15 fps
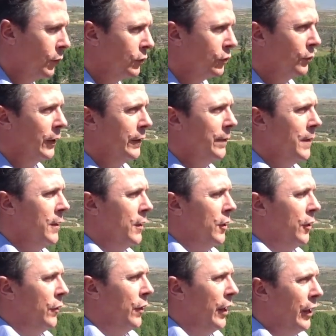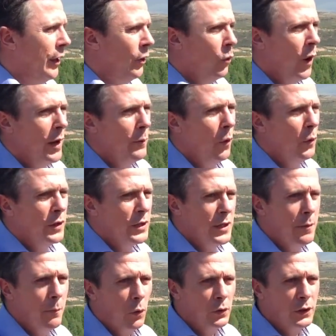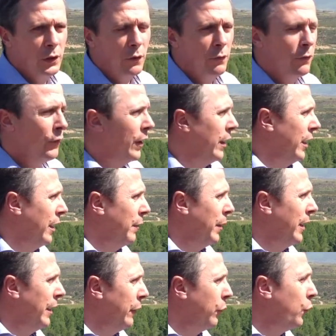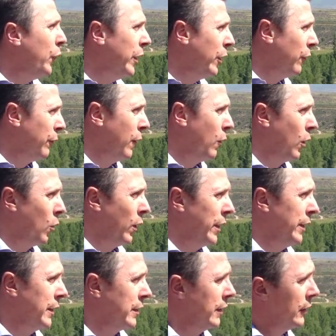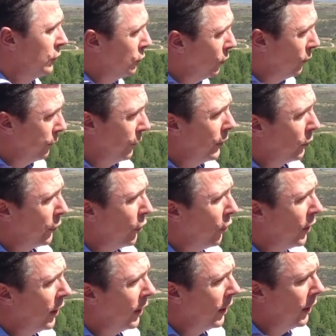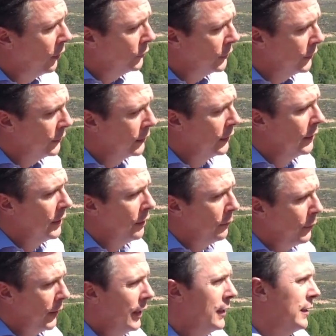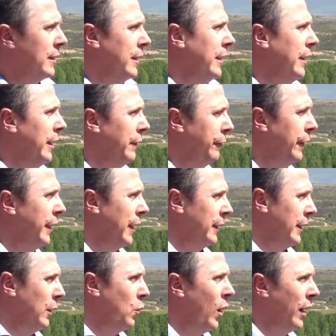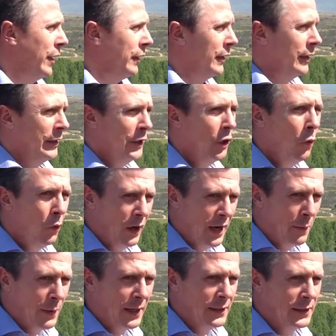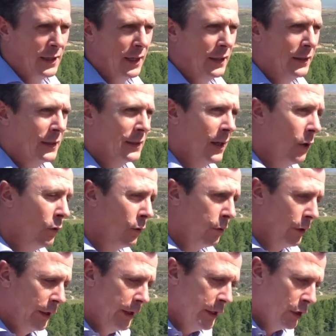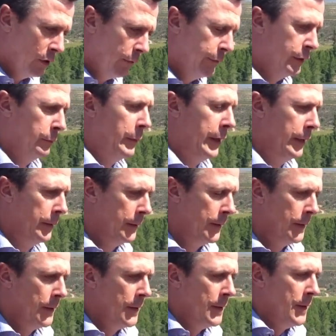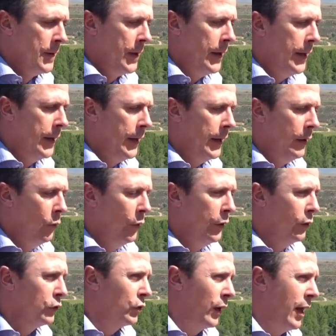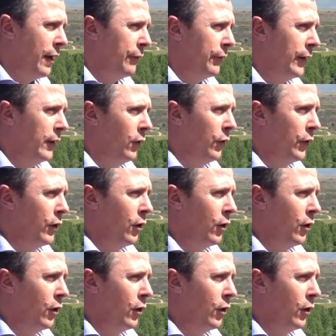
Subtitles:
summary, Winebow is the importer of mainly 3 of our wineries, the 2 of the Rioja houses, plus Finca Antigua in the DO La Mancha in the southeast of Spain. We also have another